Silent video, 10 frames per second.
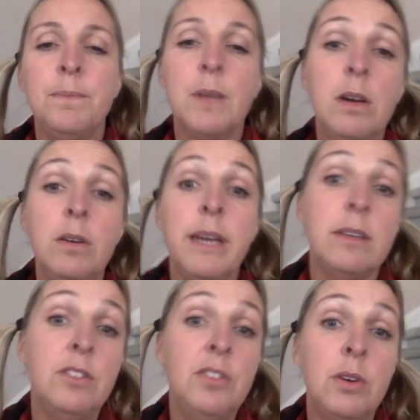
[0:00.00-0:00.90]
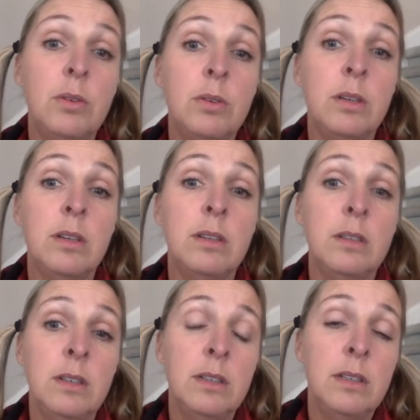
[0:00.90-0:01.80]
Okay, so
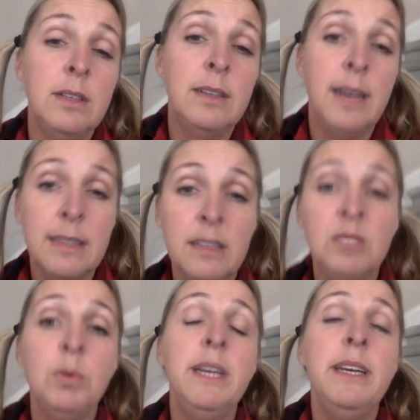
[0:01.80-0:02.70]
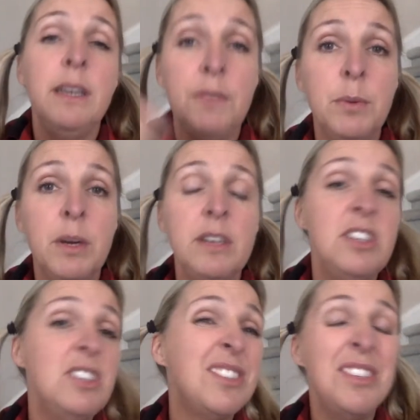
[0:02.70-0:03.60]
at this point, if you wanted
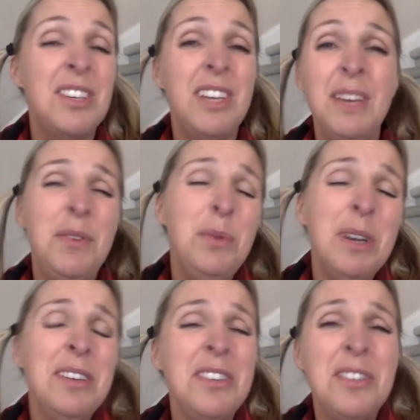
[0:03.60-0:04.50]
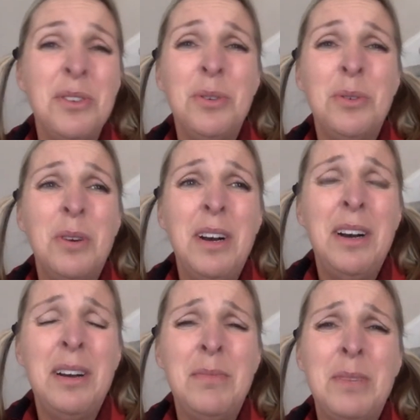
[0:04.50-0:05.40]
to do
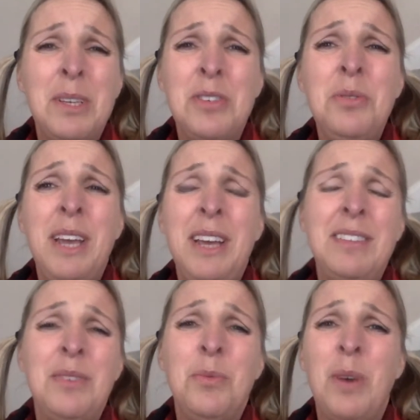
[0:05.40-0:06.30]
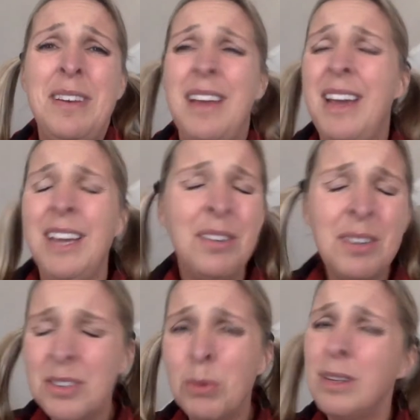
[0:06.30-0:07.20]
2 days in 1 day, you can
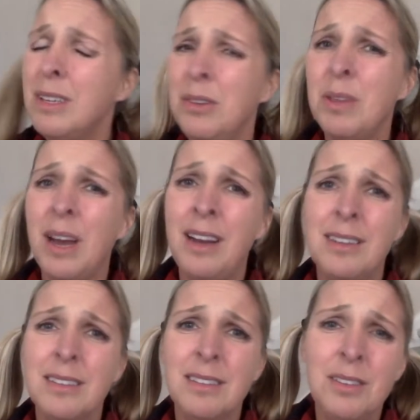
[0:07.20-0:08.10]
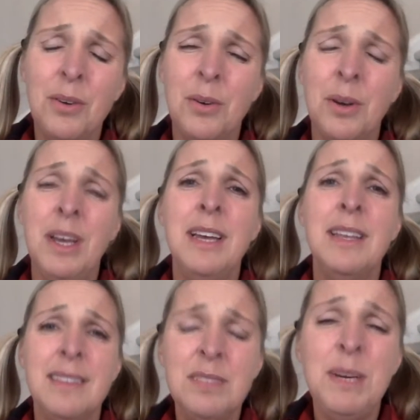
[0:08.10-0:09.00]
totally do that. So
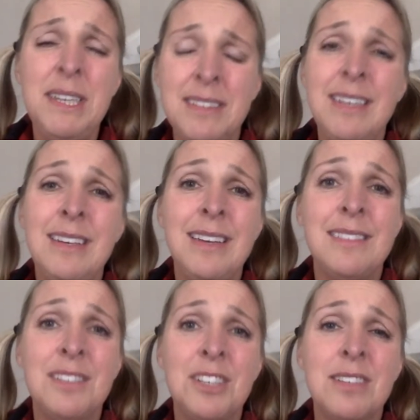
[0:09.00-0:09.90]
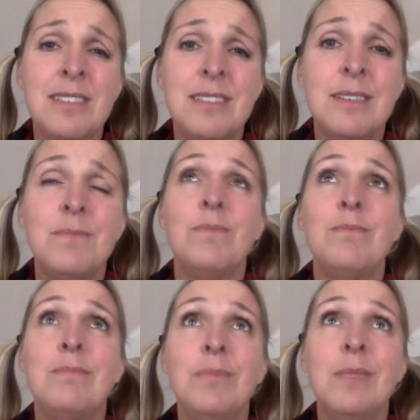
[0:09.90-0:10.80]
this pacing is just
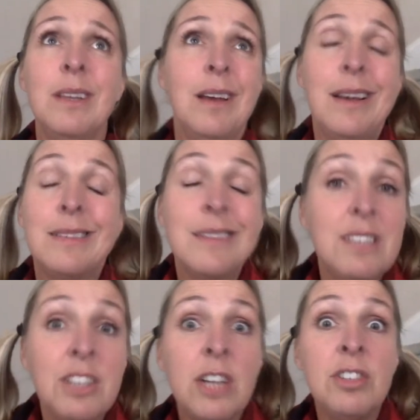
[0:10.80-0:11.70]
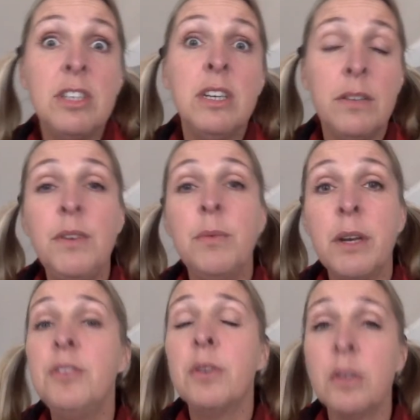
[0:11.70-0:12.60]
a suggestion if you want to
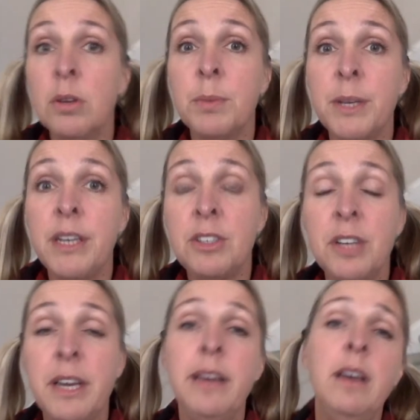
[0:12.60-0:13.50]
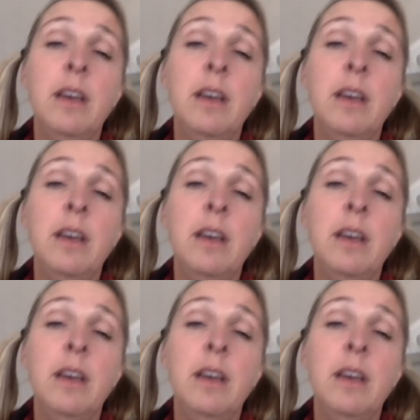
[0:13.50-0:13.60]
do a little bit each day.